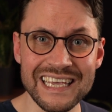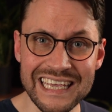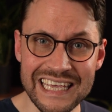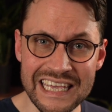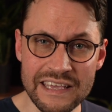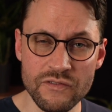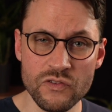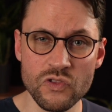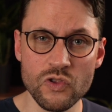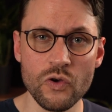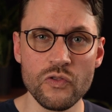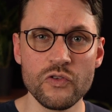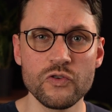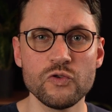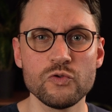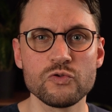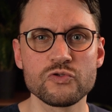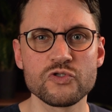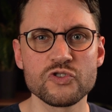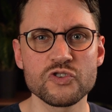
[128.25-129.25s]
even though the
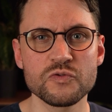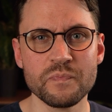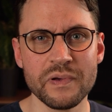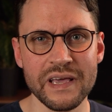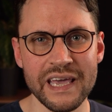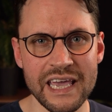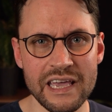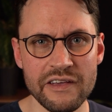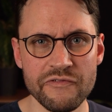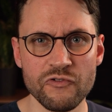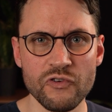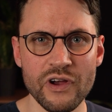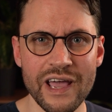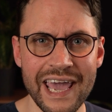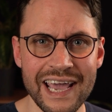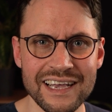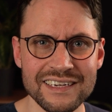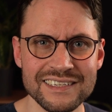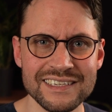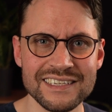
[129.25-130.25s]
users pay for
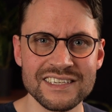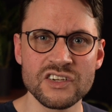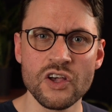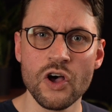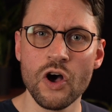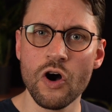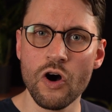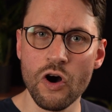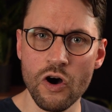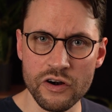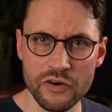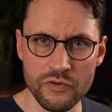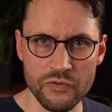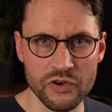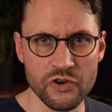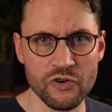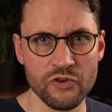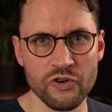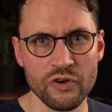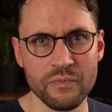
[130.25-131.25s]
access on a
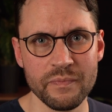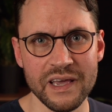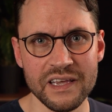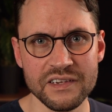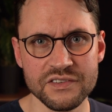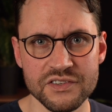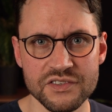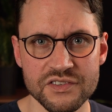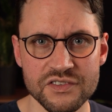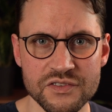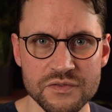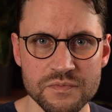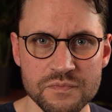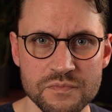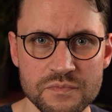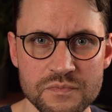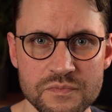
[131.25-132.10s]
recurring basis.